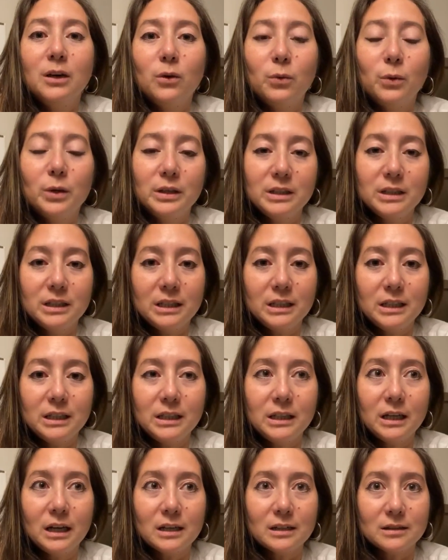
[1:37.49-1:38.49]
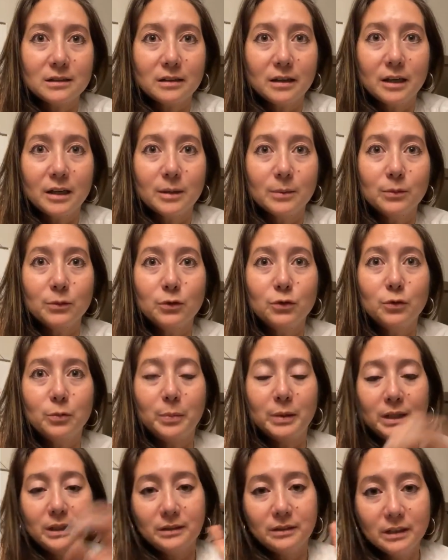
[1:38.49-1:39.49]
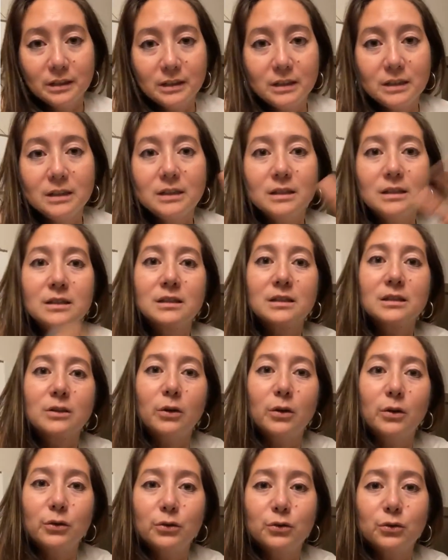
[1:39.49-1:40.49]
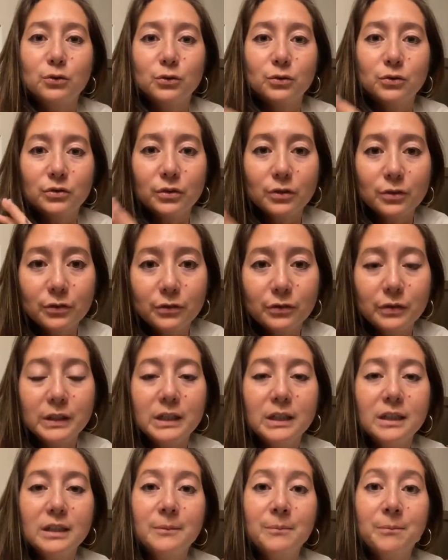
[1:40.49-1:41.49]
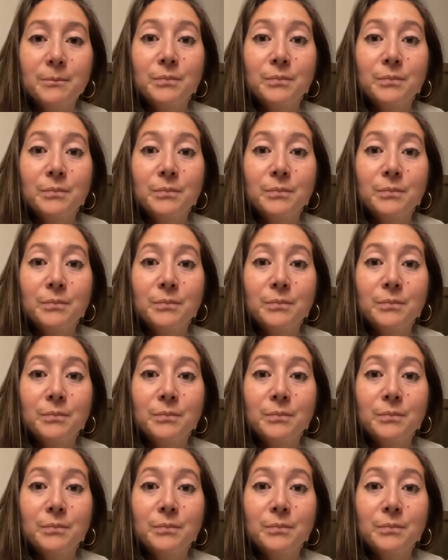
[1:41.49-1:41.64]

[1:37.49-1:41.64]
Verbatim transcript: when he has time to play tennis or to do surfing,